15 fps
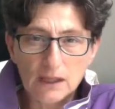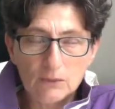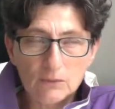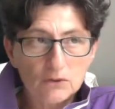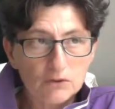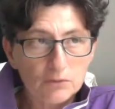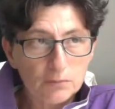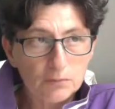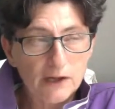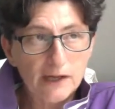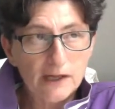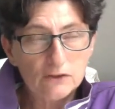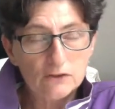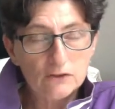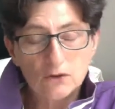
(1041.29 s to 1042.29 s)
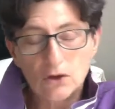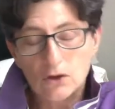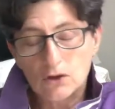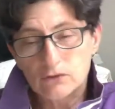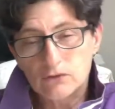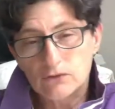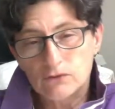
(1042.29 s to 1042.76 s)
I was praying to
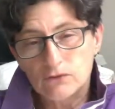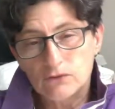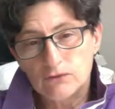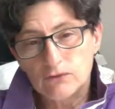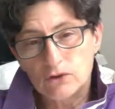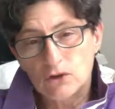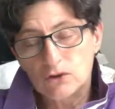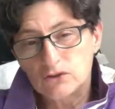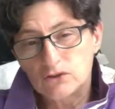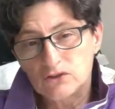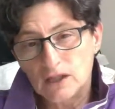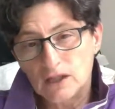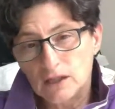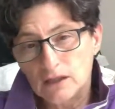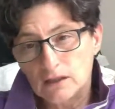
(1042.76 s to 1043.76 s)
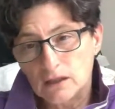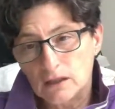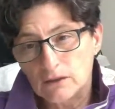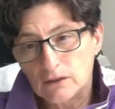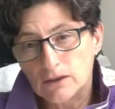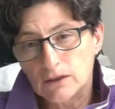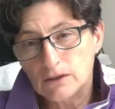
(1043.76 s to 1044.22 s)
God, for God to take
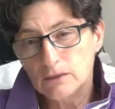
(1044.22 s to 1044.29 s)
her